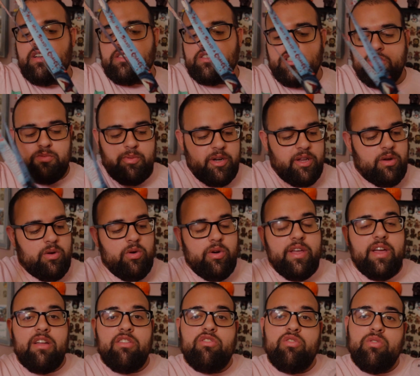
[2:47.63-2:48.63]
So it's pretty cool.
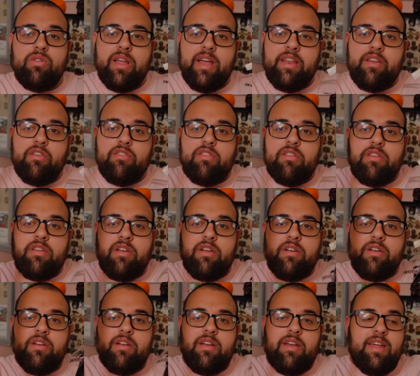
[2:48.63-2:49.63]
You get two lanyards in
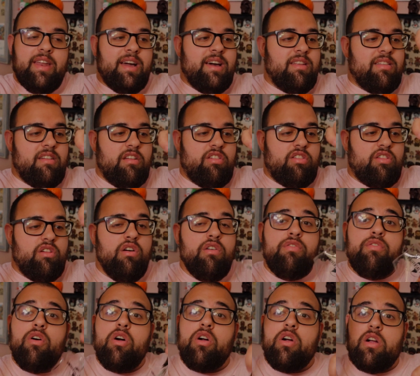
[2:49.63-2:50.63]
here. And I gotta say, so
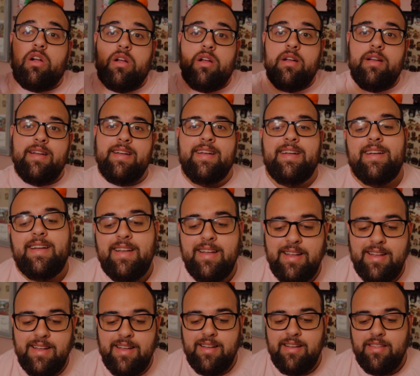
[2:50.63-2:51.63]
far,
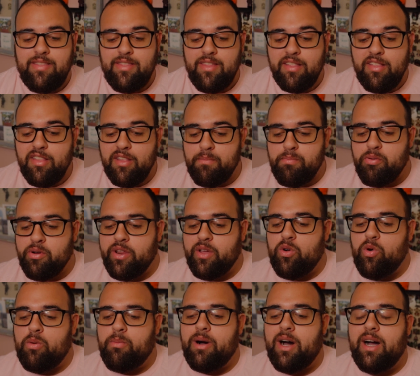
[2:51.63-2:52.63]
this is a pretty
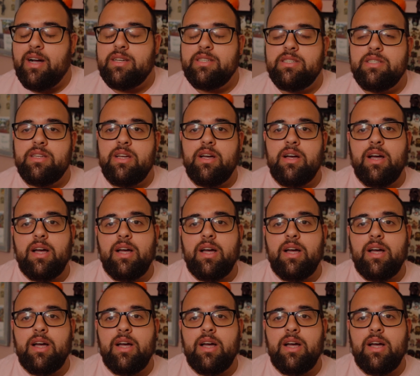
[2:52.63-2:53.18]
cool box.